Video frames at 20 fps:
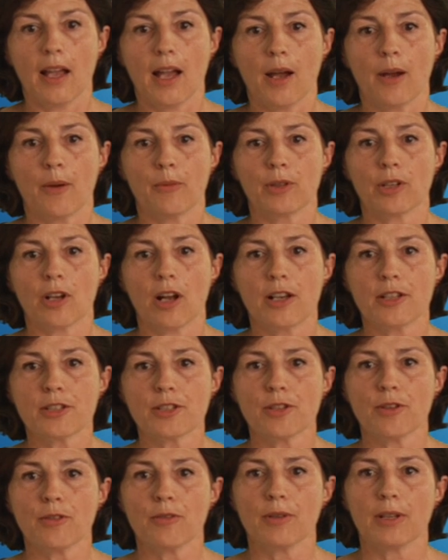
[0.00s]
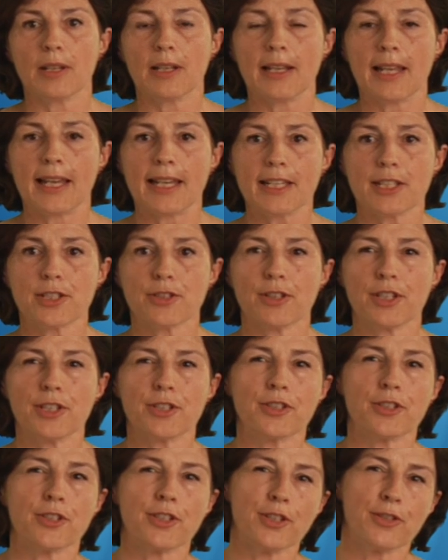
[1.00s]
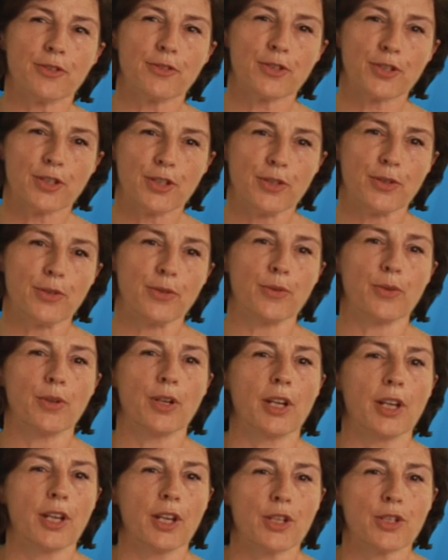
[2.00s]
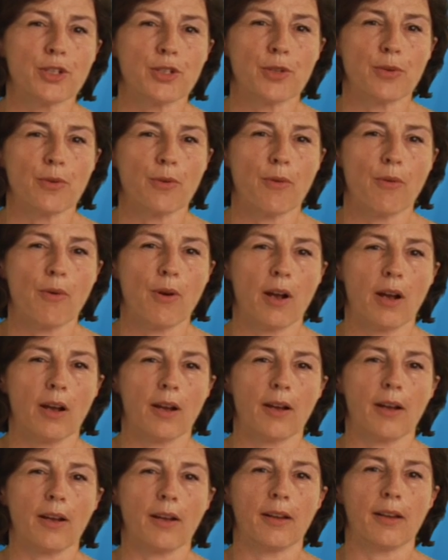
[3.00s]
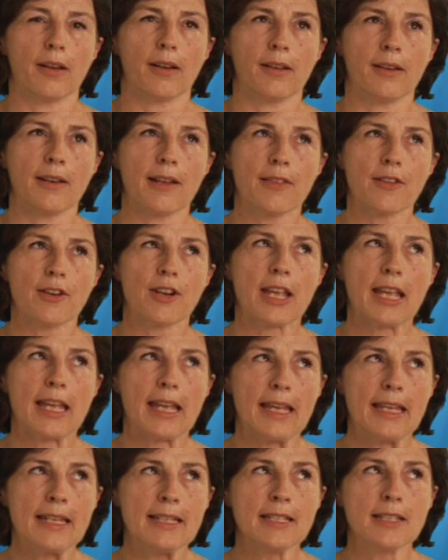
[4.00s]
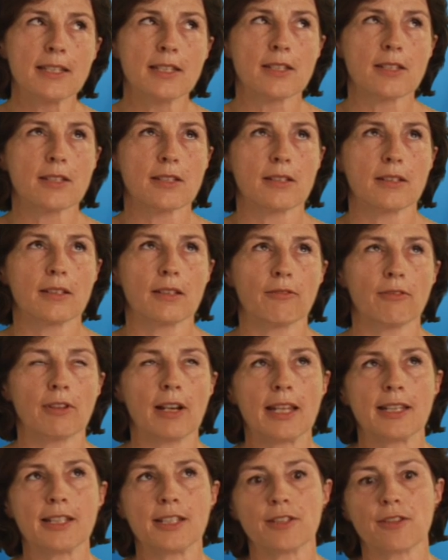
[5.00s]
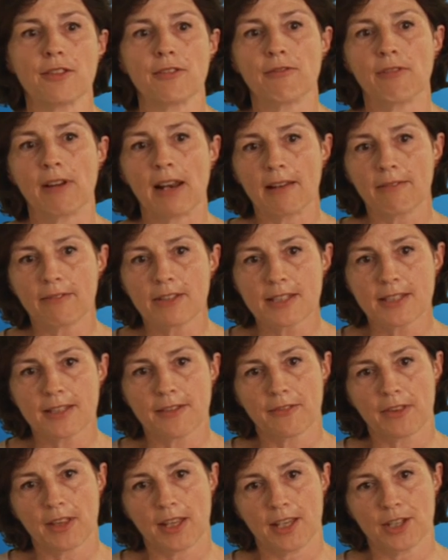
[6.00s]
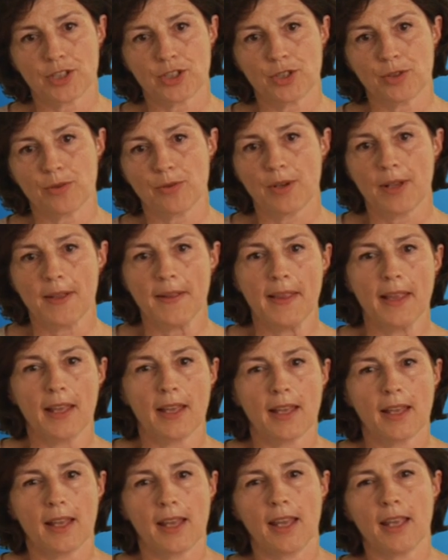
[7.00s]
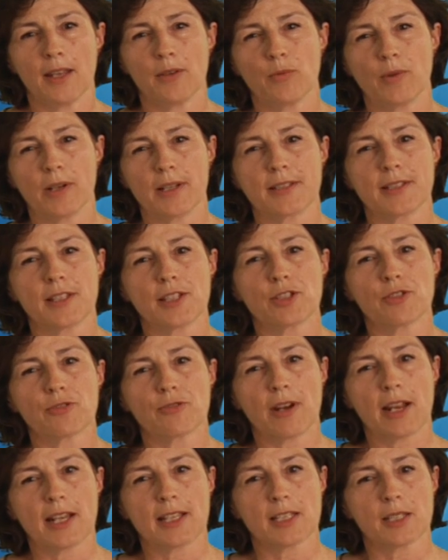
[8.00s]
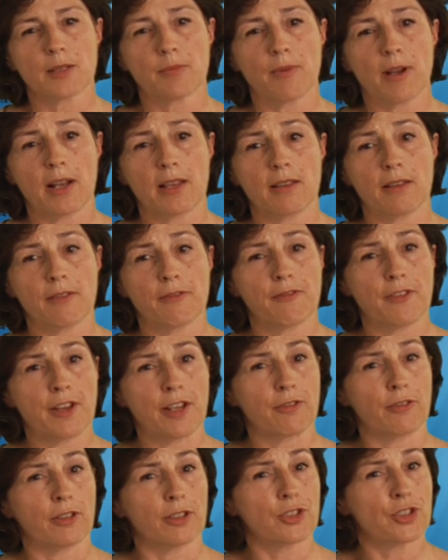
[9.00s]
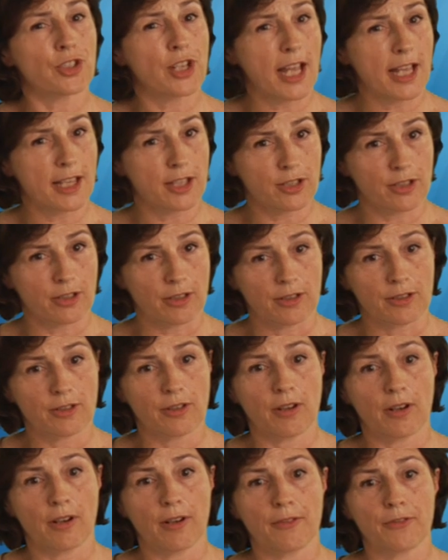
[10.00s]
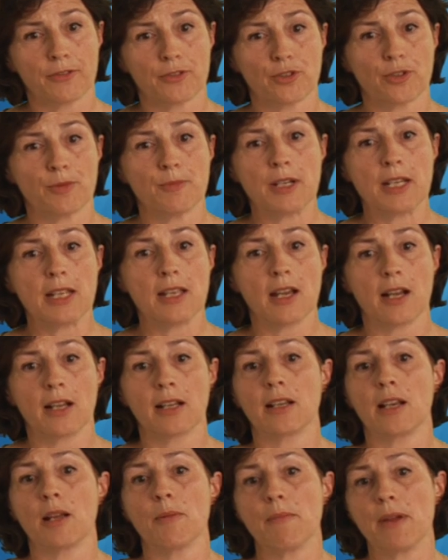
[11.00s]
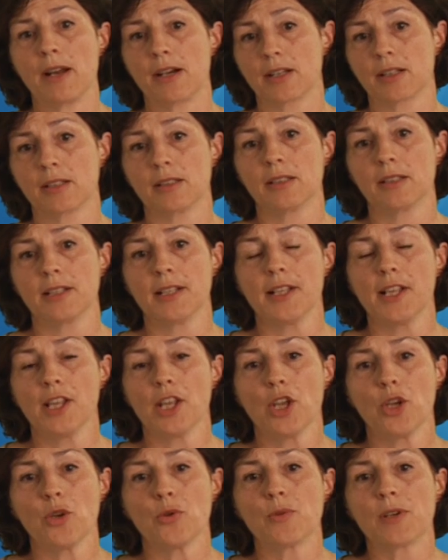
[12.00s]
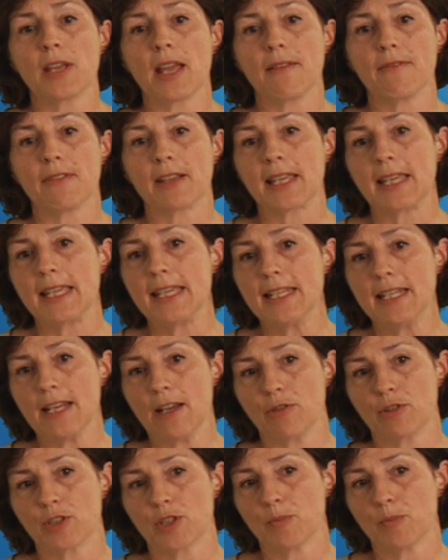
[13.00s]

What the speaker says: I would also like to introduce you to another hint relating to the relevance of the issue. It was stressed by the Federal Chancellor of Germany, Angela Merkel, who gave a keynote